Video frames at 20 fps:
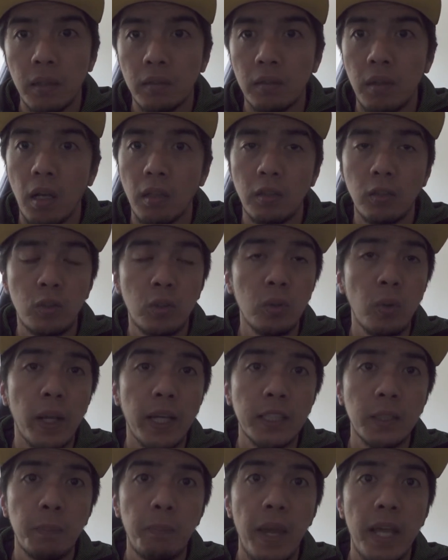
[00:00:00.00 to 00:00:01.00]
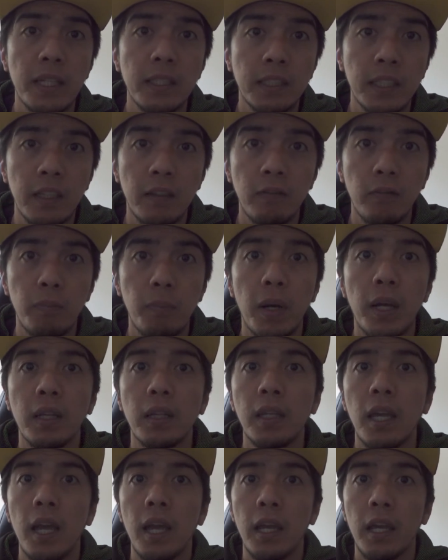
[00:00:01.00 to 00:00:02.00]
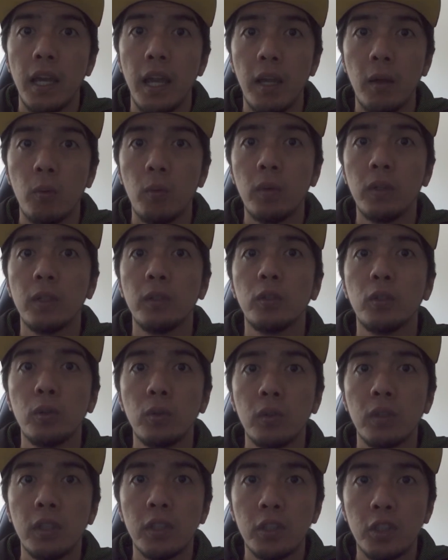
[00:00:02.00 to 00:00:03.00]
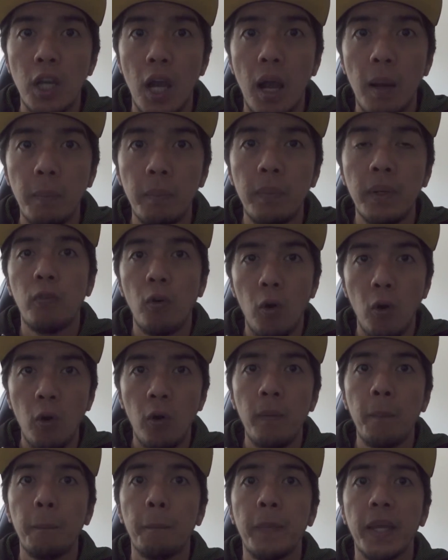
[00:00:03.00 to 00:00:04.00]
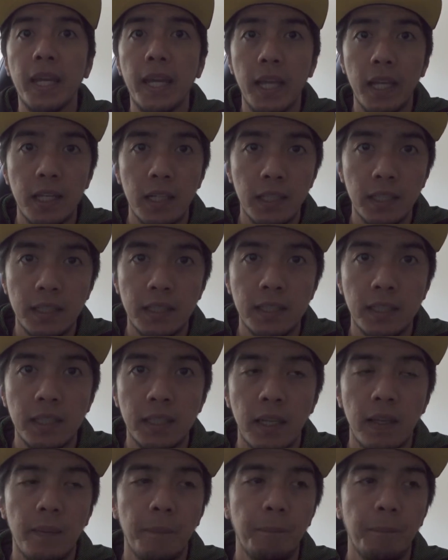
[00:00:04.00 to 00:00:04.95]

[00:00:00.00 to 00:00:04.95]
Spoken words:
not too expensive, but it will do the job for beginners.